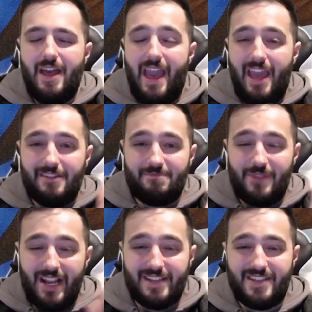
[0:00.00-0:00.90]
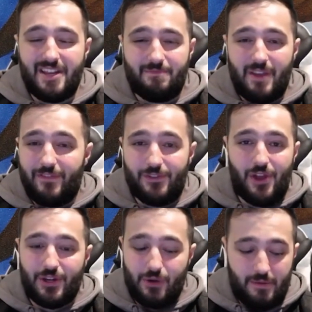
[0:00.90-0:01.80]
and like I said, if you
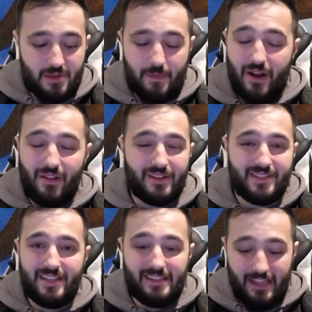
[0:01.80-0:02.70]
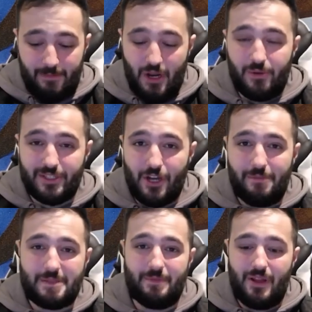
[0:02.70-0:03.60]
don't agree with the Parallax Seed, let me know in the
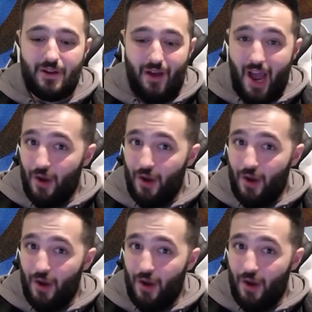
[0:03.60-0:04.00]
comments below.